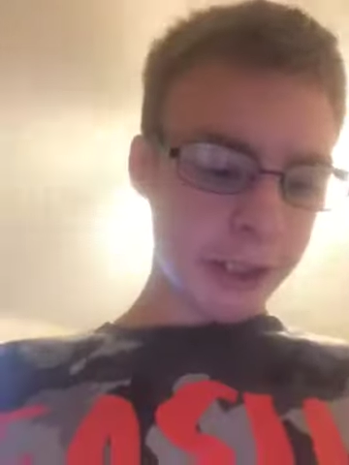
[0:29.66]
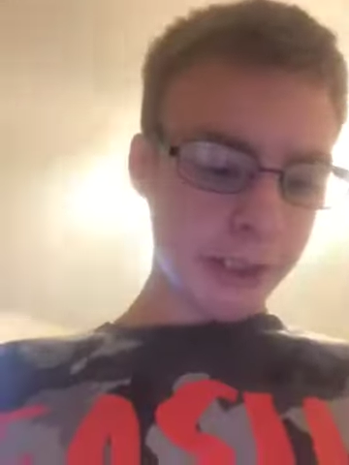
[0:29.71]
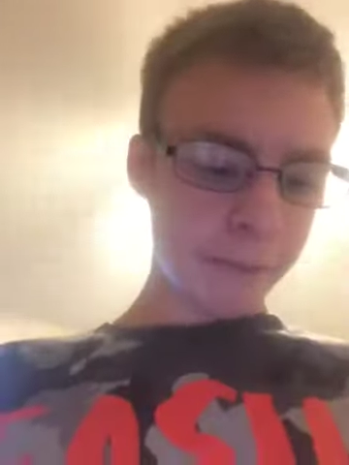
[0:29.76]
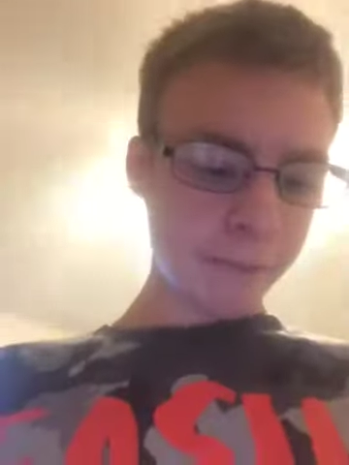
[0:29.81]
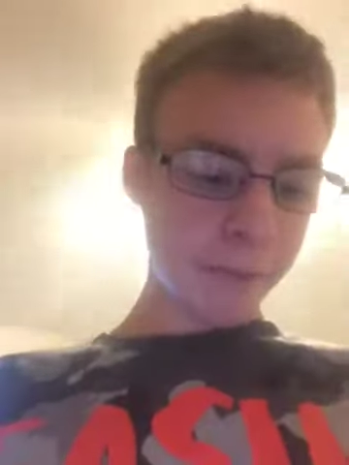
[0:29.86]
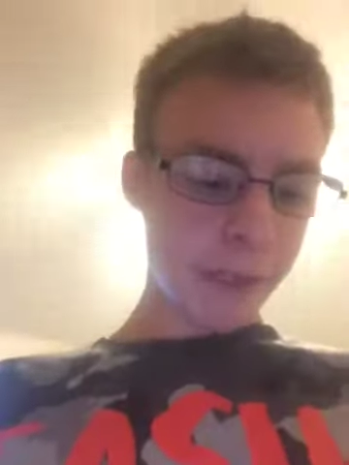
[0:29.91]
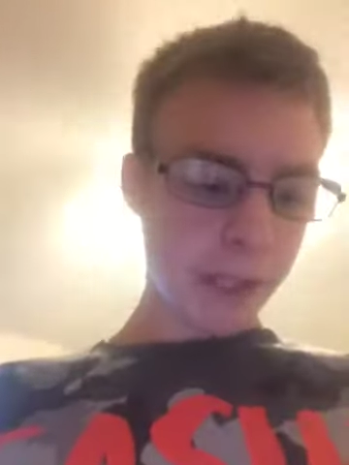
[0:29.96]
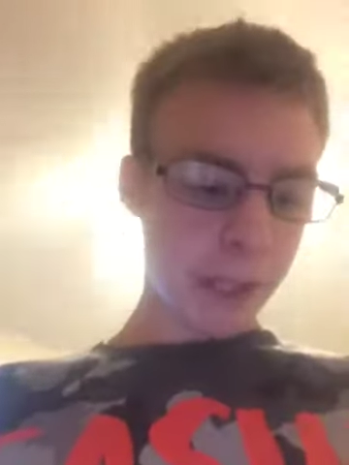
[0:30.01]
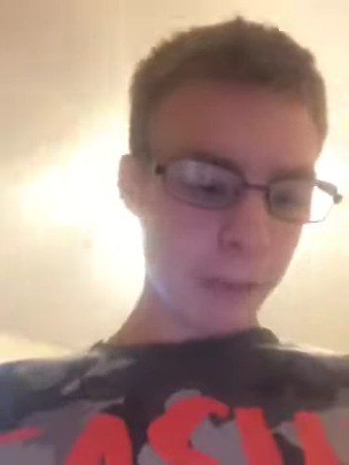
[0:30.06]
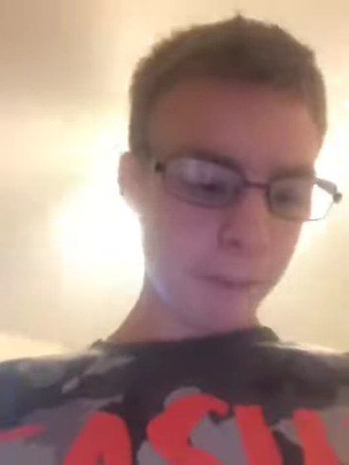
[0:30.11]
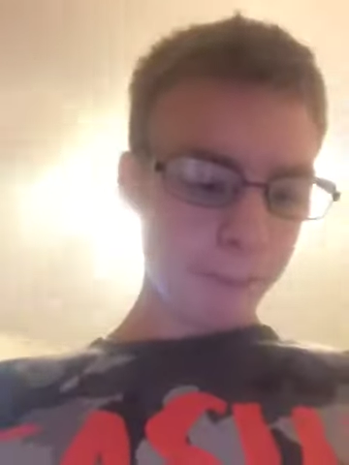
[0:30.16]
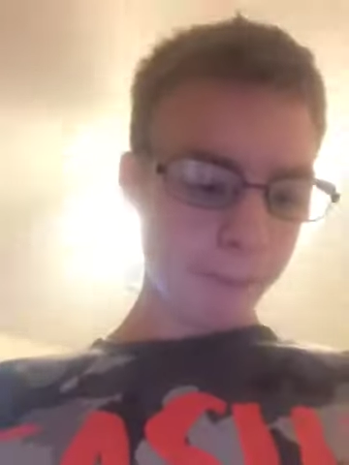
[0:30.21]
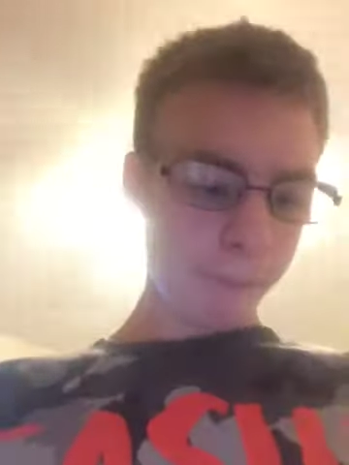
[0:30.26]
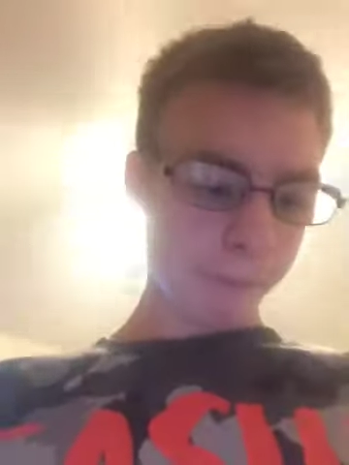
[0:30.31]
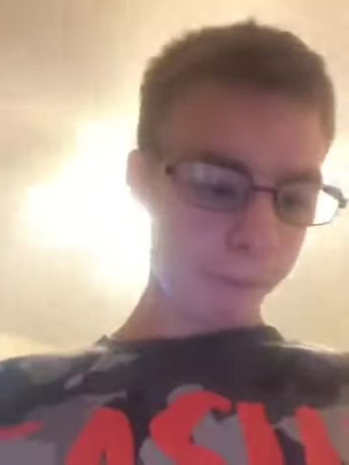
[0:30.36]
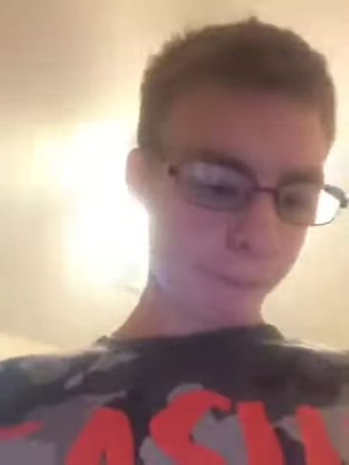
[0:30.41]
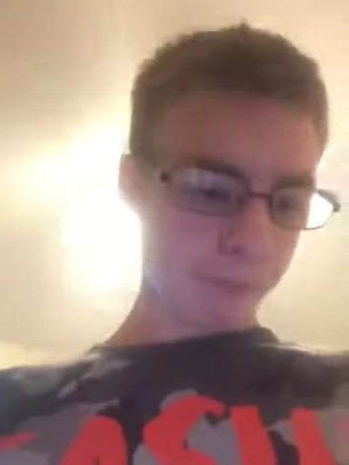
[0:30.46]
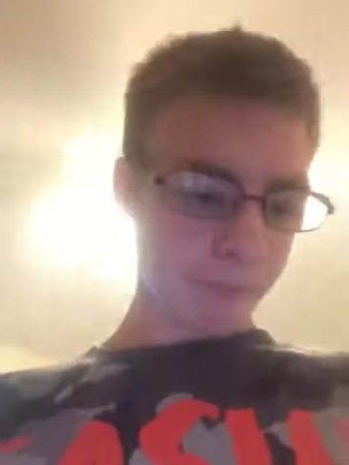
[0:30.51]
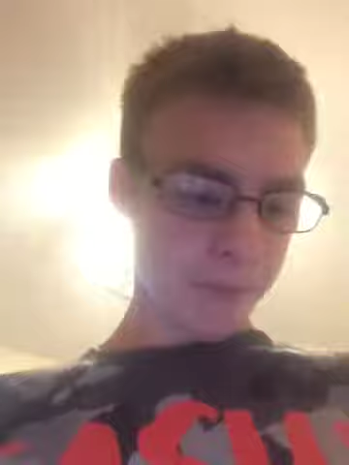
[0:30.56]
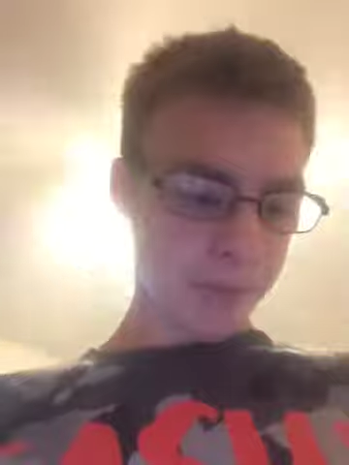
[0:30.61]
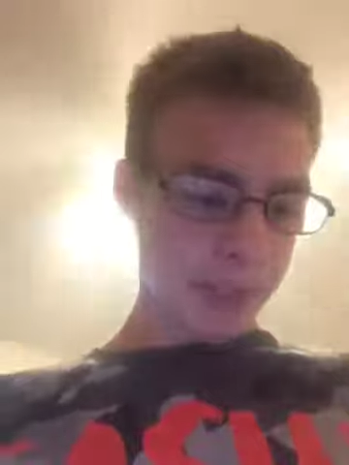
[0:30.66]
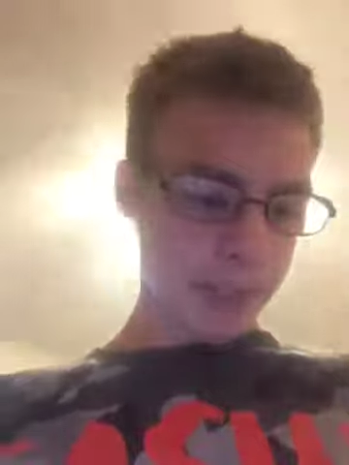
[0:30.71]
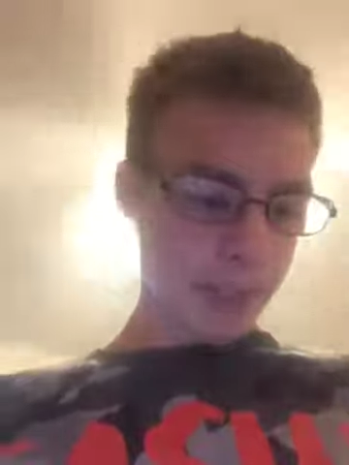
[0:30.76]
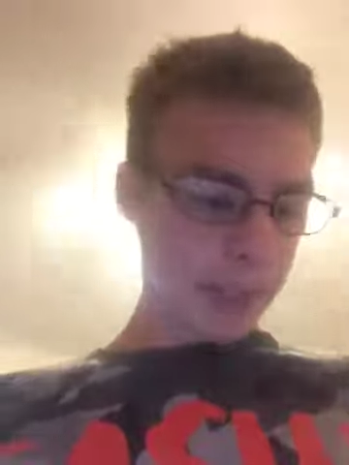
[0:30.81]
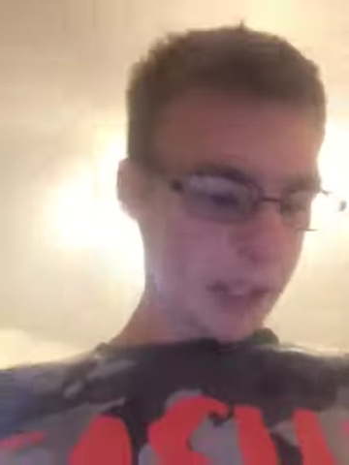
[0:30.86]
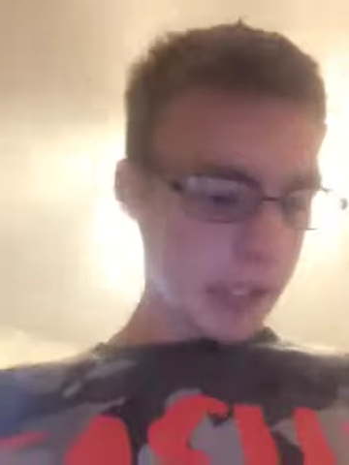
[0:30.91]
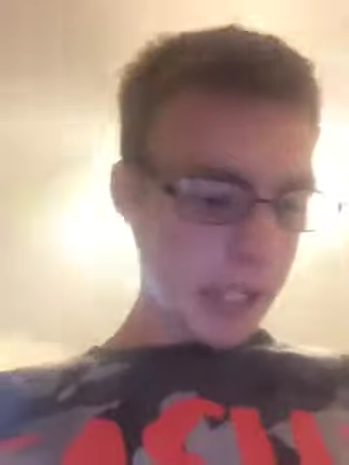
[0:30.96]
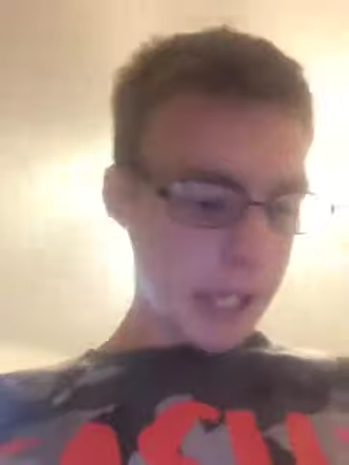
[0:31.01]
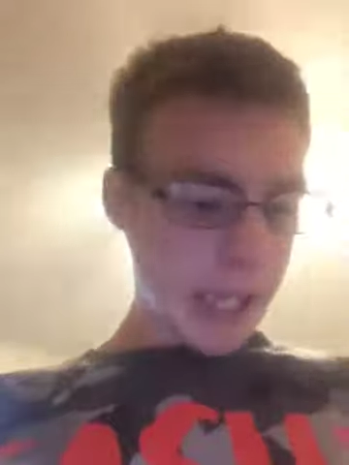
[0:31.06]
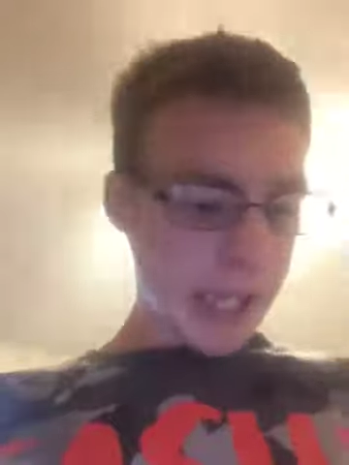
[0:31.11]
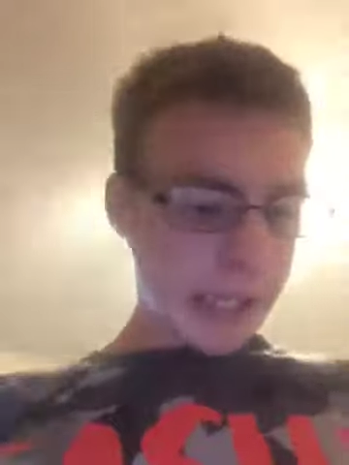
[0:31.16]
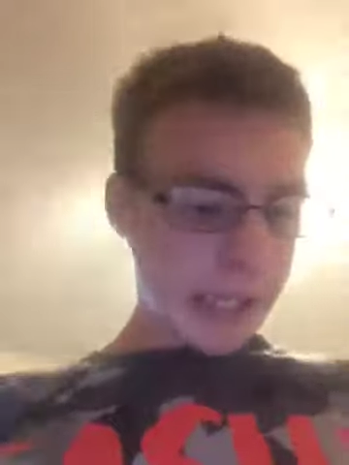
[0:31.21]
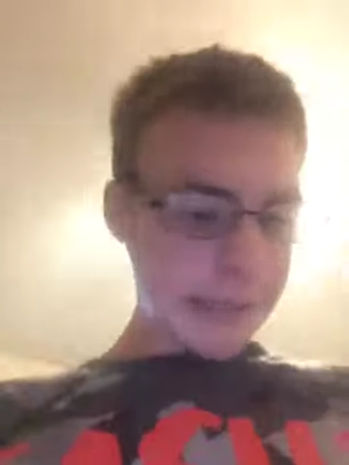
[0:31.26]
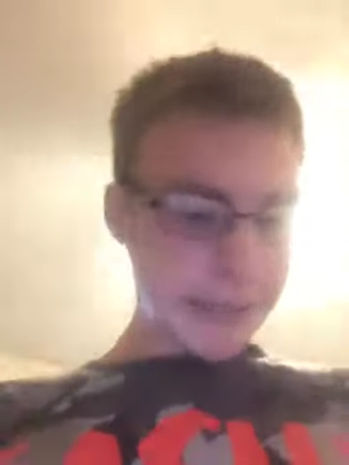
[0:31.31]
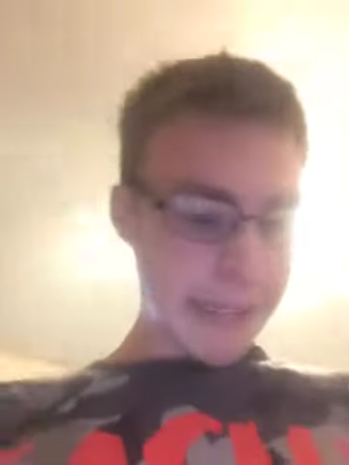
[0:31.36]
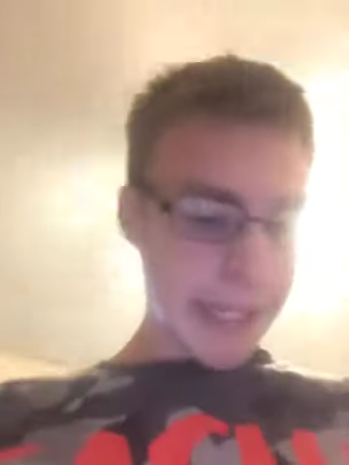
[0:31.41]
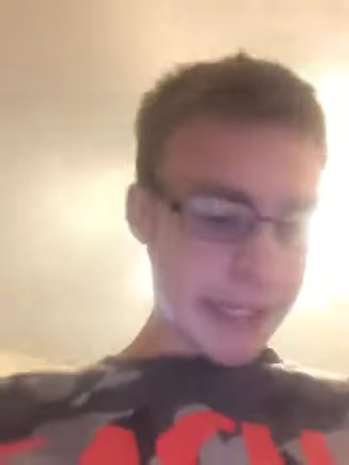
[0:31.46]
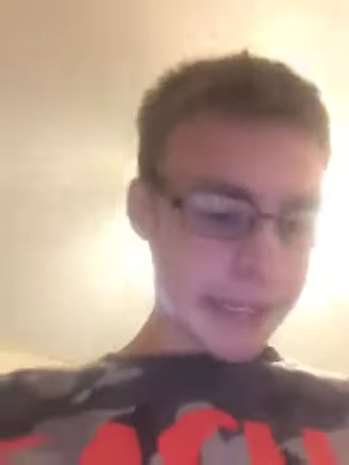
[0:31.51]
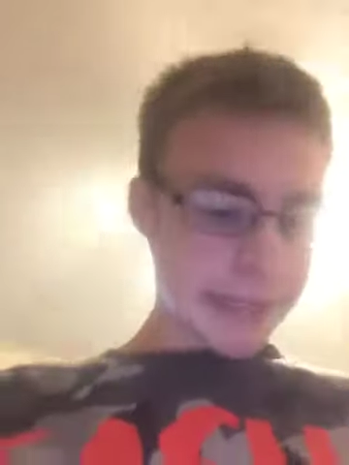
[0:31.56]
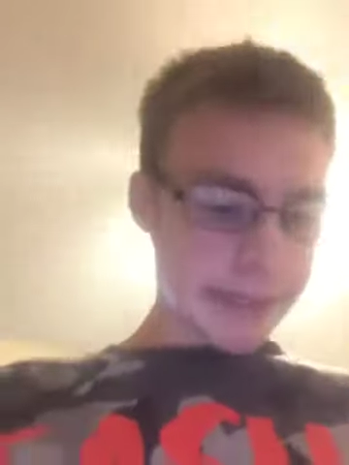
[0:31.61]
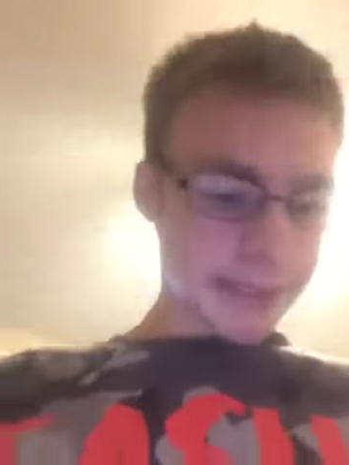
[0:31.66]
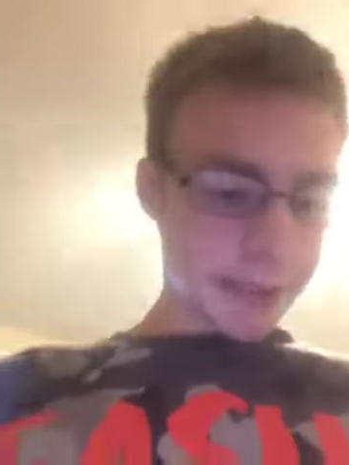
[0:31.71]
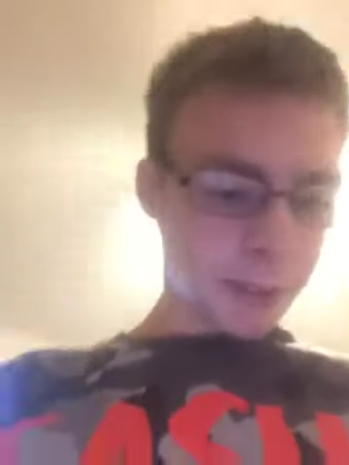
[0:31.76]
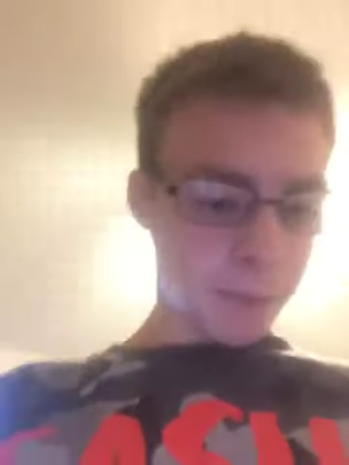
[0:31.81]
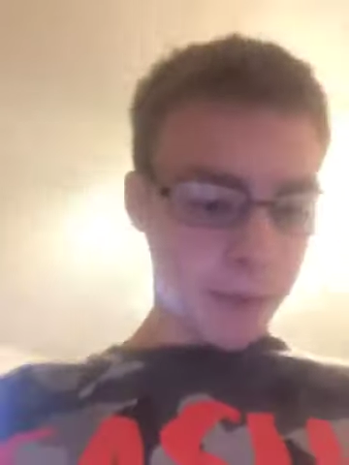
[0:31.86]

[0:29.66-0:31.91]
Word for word: Leaf Cup. Daisy,